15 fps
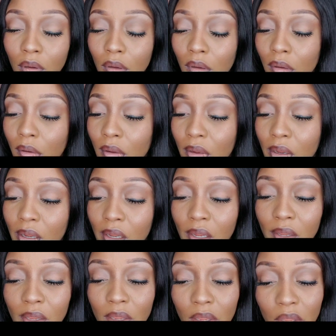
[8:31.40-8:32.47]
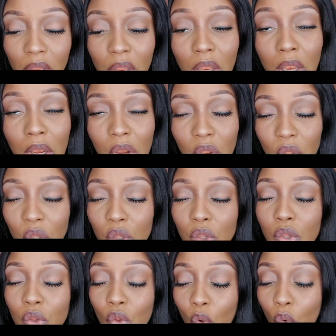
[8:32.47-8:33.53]
It smells so good. I
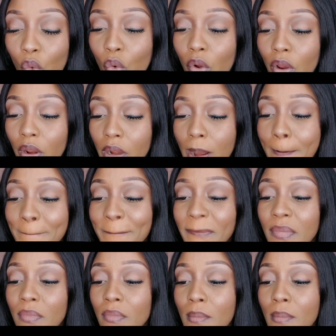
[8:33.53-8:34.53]
swear, caramel.